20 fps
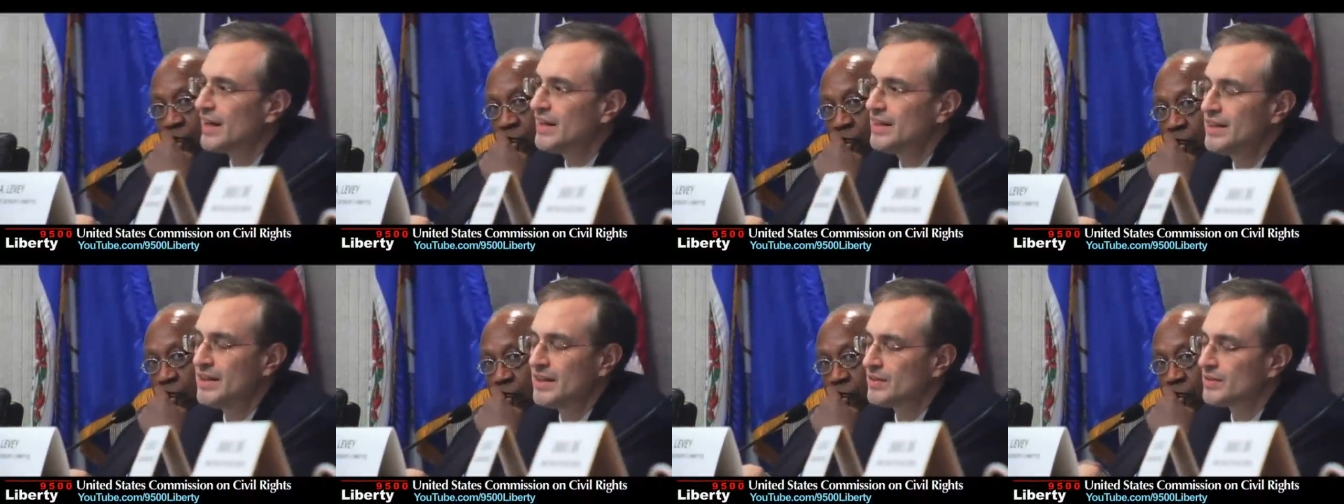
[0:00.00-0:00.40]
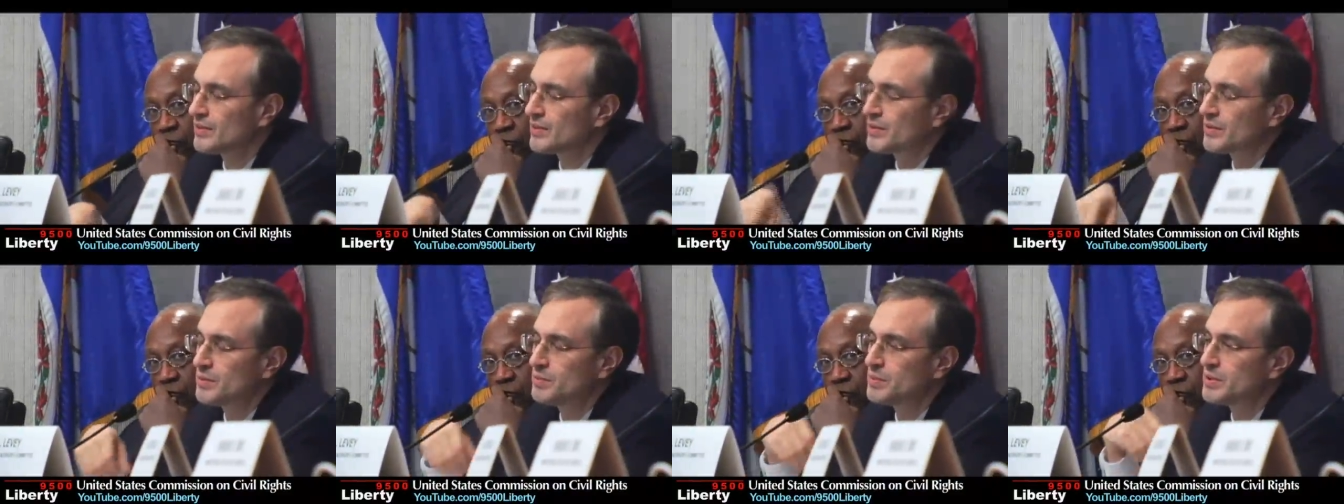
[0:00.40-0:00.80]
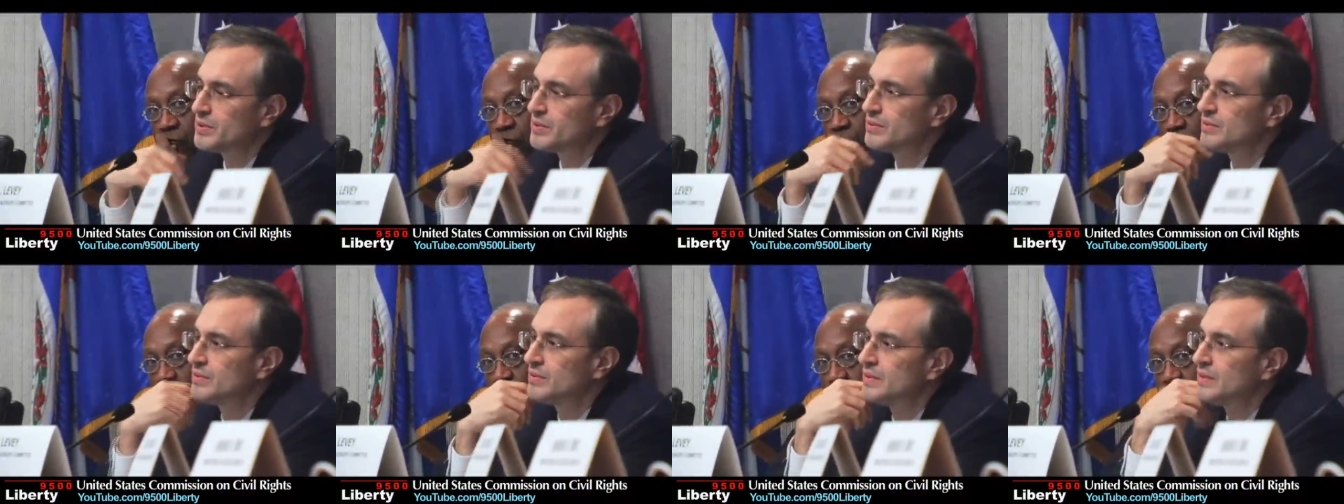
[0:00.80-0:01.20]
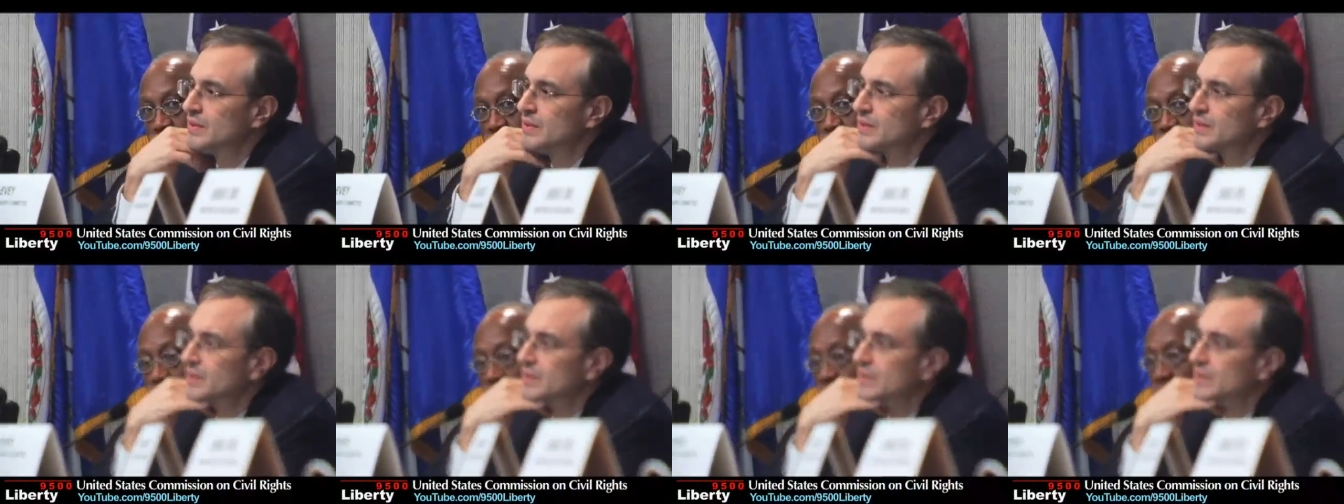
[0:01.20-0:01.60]
any other criminal
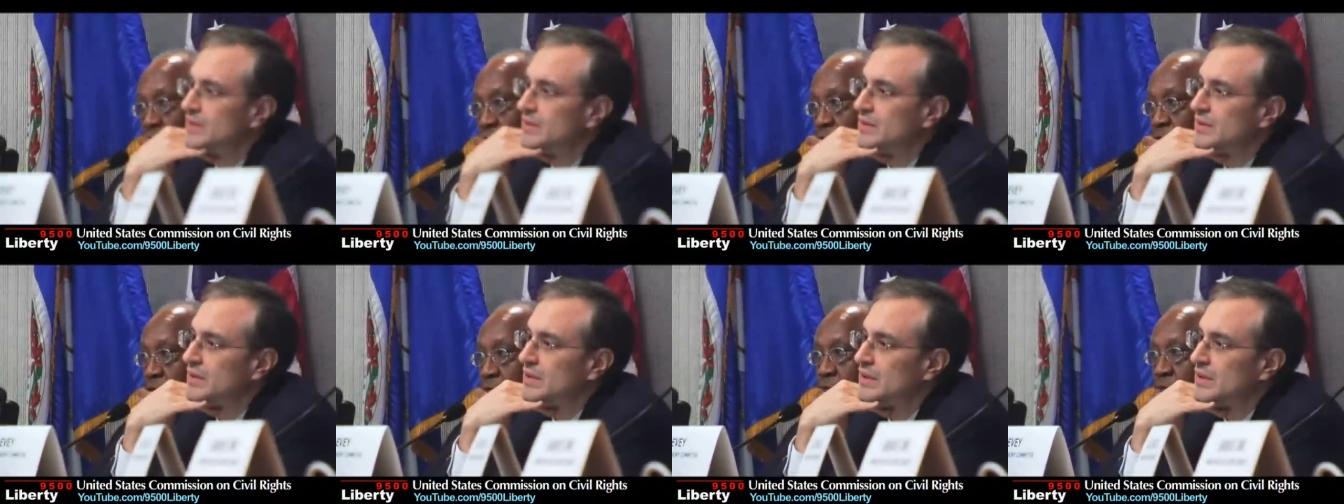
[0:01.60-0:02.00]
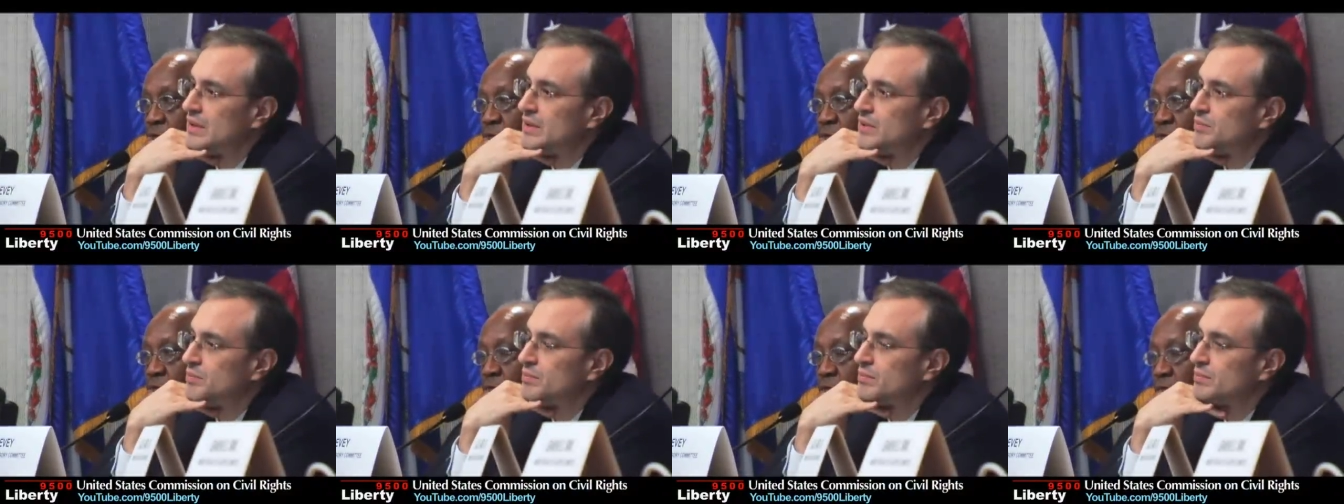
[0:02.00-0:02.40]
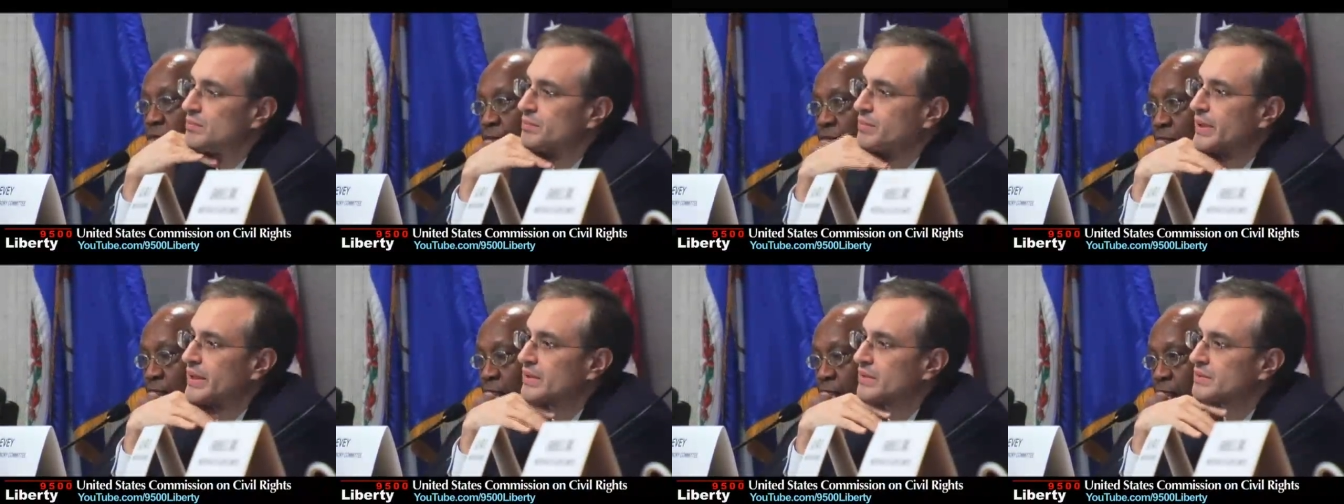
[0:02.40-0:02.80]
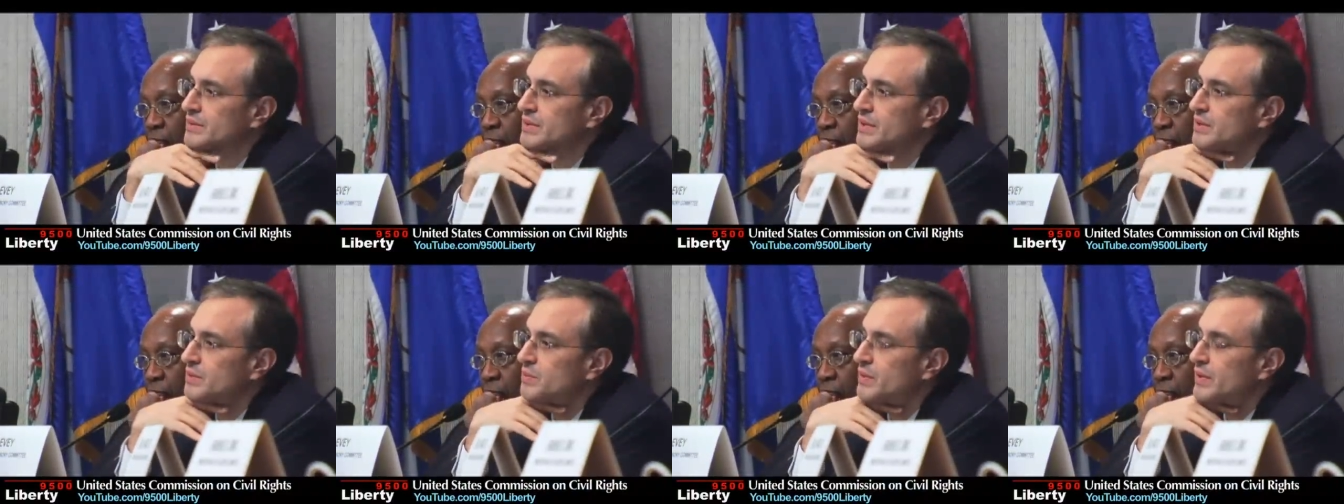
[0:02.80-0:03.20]
um,
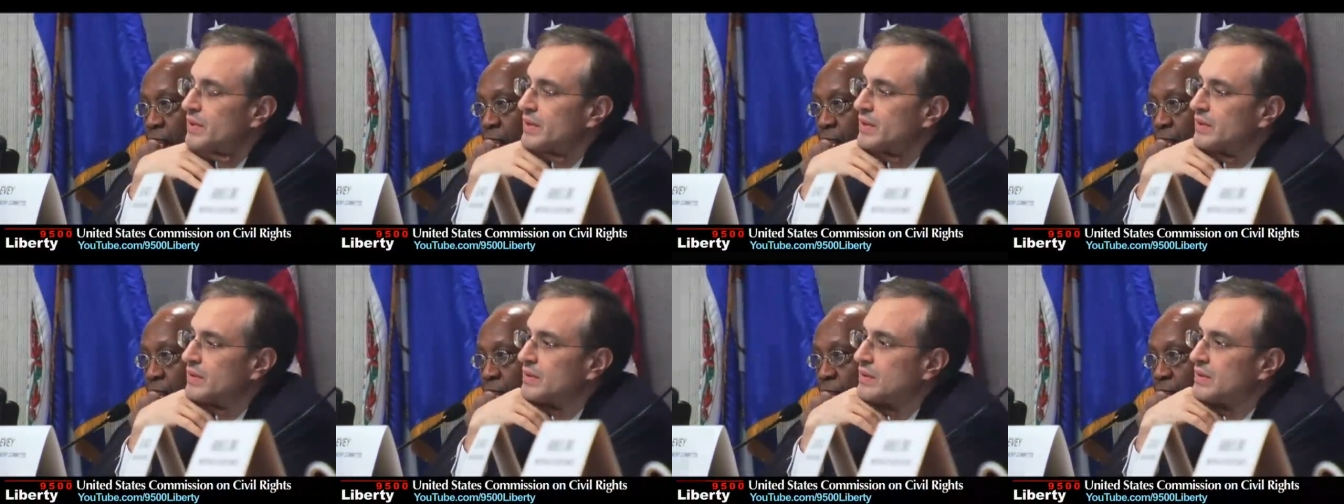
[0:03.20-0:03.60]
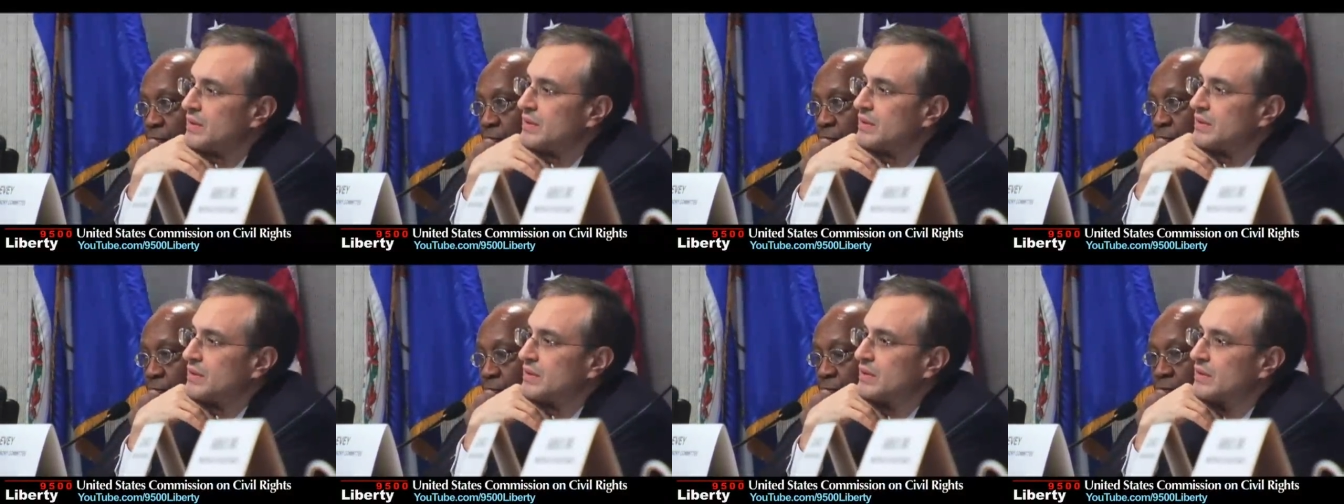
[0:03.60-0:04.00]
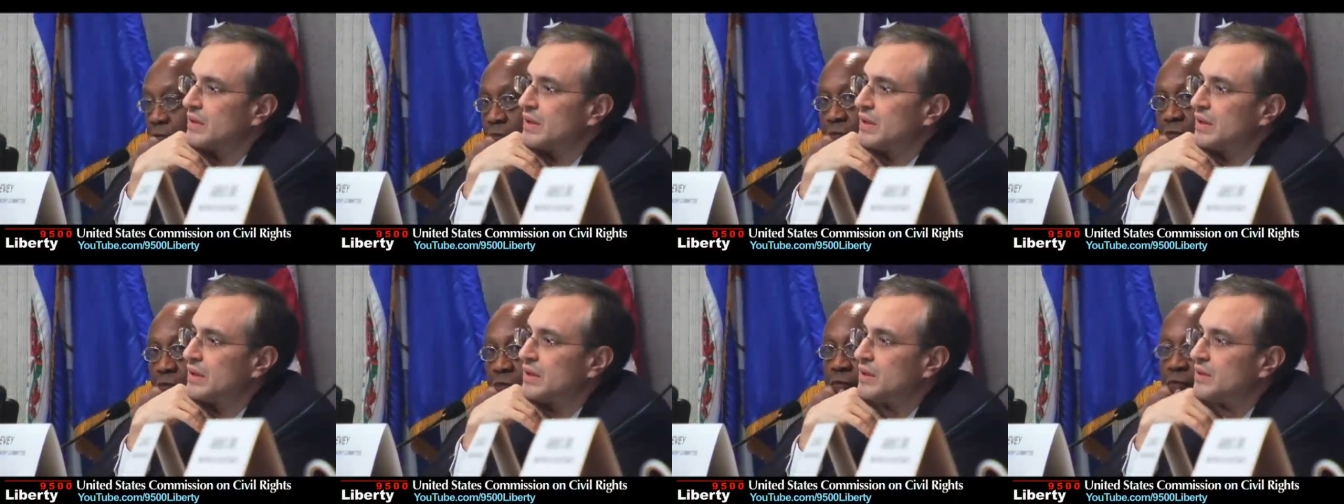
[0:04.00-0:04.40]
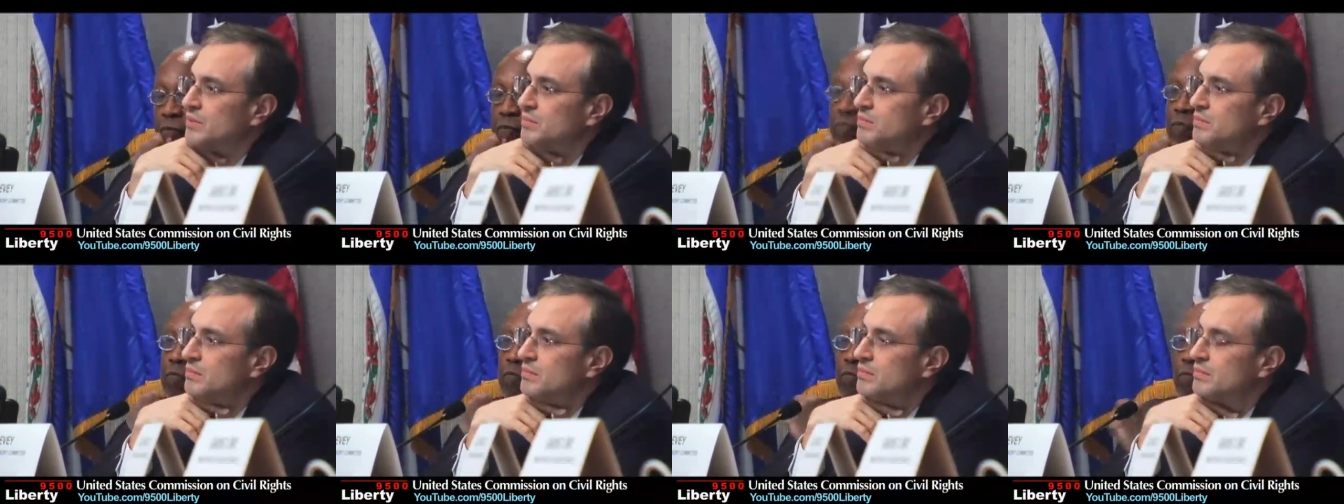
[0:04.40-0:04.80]
penalty where,
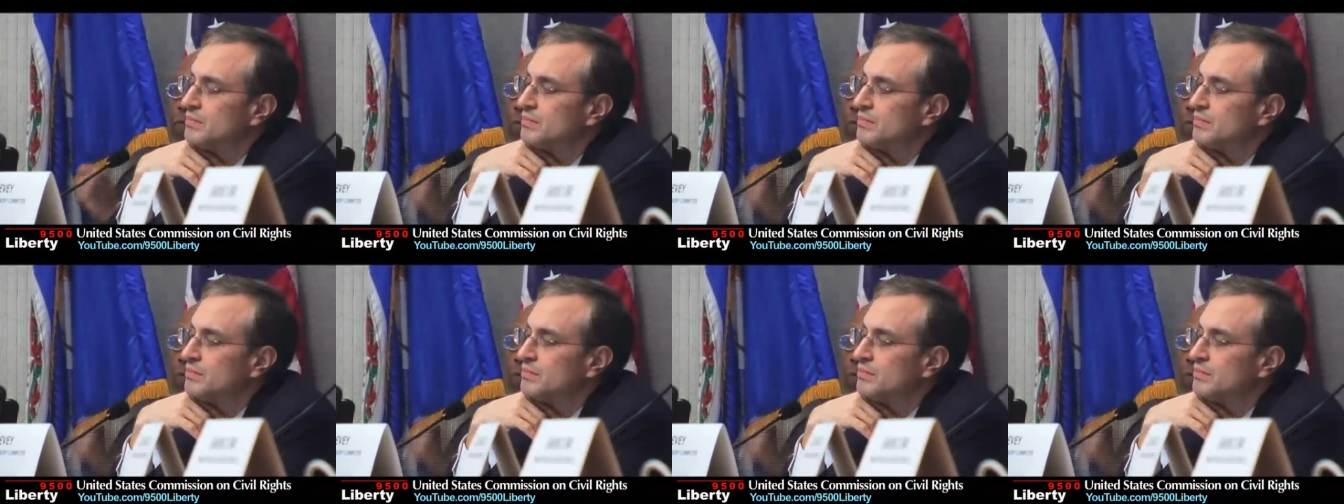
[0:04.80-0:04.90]
um,